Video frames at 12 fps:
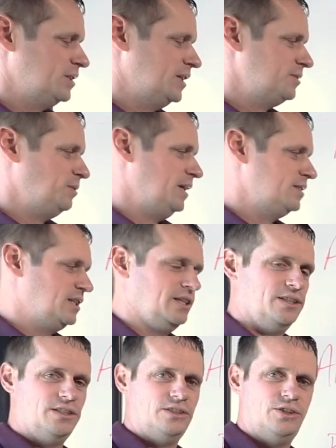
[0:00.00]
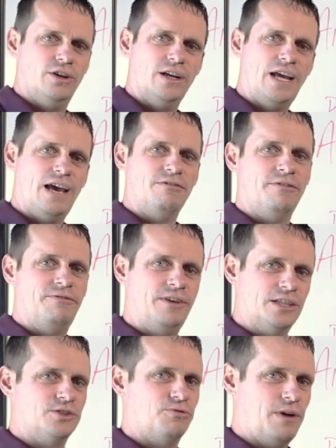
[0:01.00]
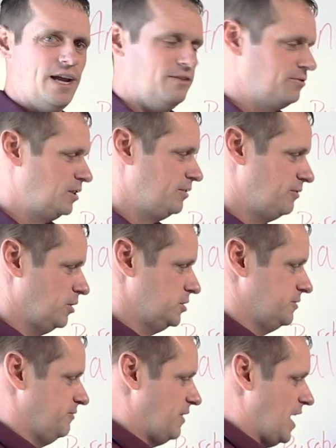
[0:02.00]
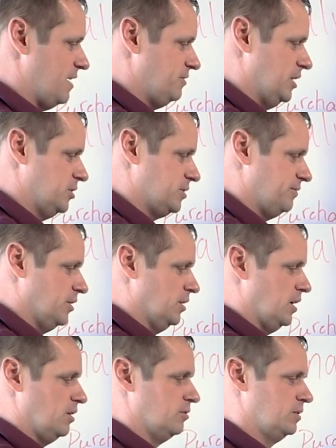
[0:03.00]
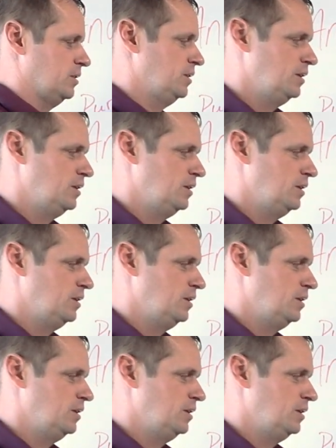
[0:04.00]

what this means is you're going to have a fixed rate for the first 5 years of your loan.